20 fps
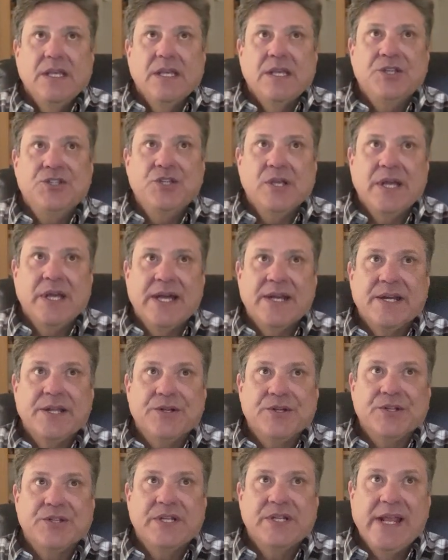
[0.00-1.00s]
because you got to
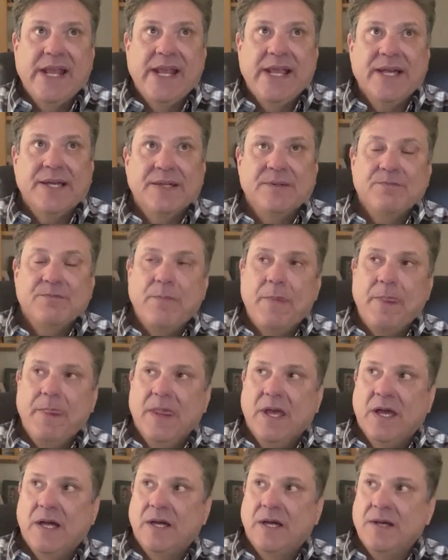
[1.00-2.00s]
understand
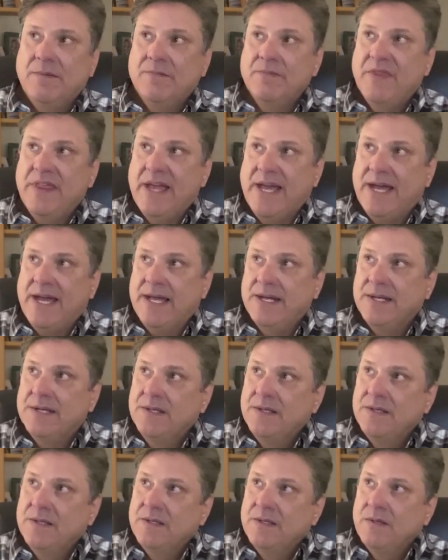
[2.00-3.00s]
um, that
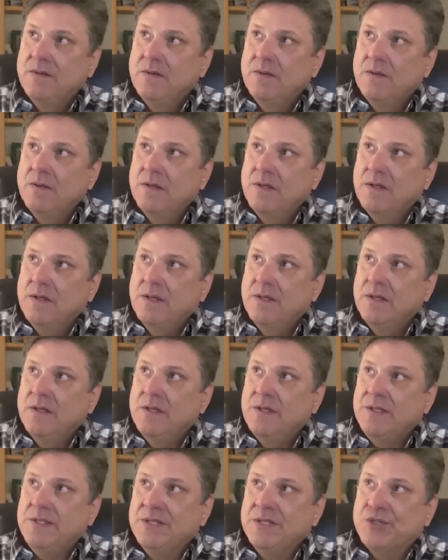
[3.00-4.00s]

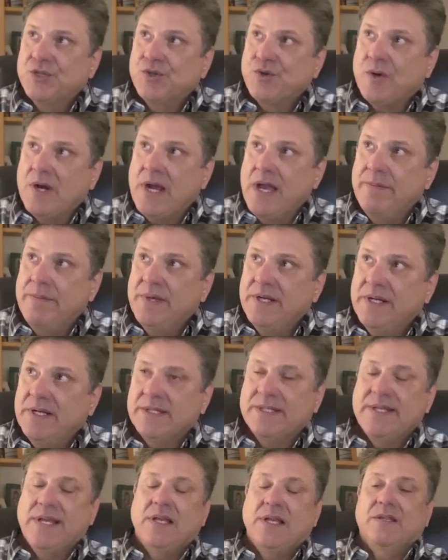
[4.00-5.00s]
describing
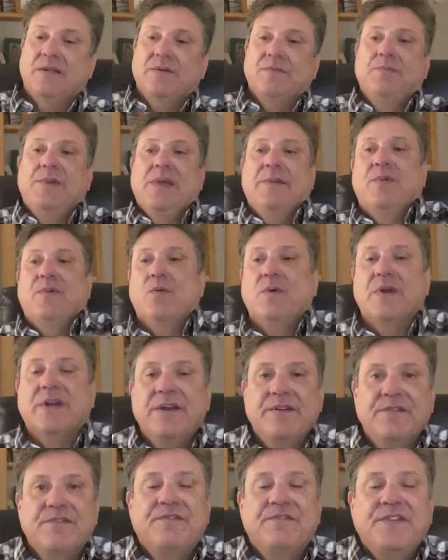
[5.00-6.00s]
and telling people what
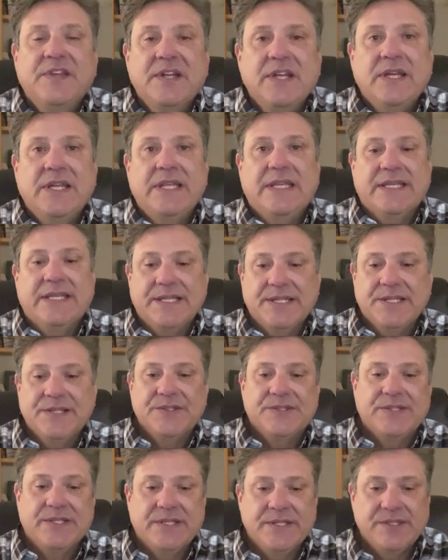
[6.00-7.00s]
infinity
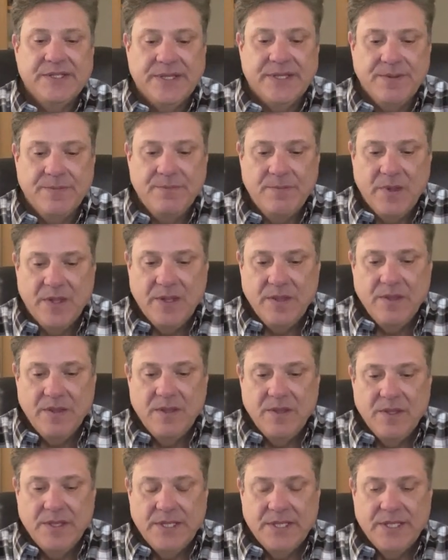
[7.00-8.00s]
is is a
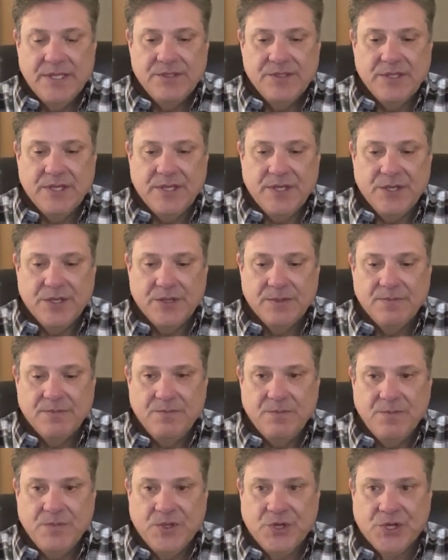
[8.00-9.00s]
is a
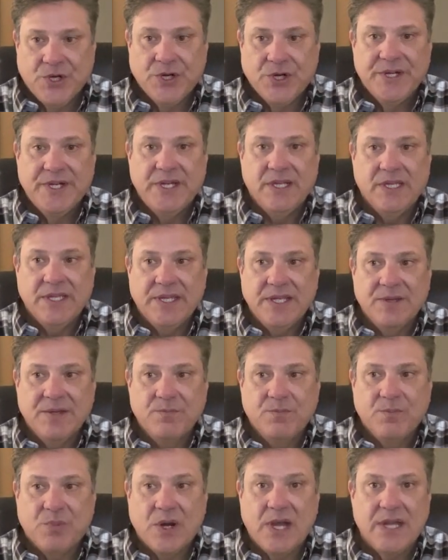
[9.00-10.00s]

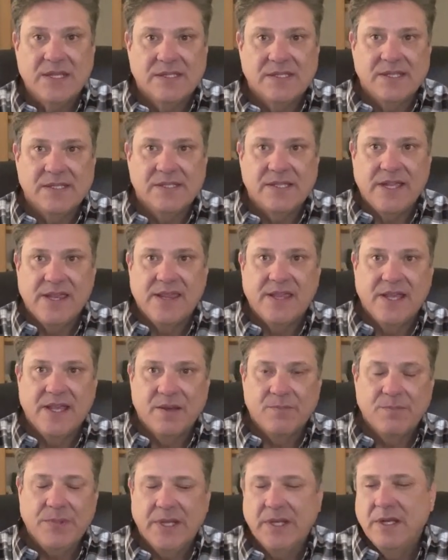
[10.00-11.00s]
Herculean process, I think.
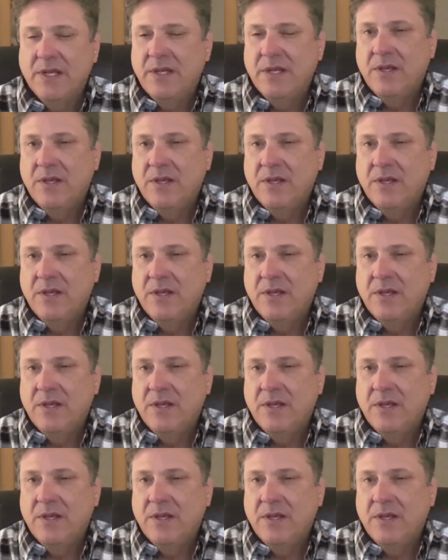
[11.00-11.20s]
But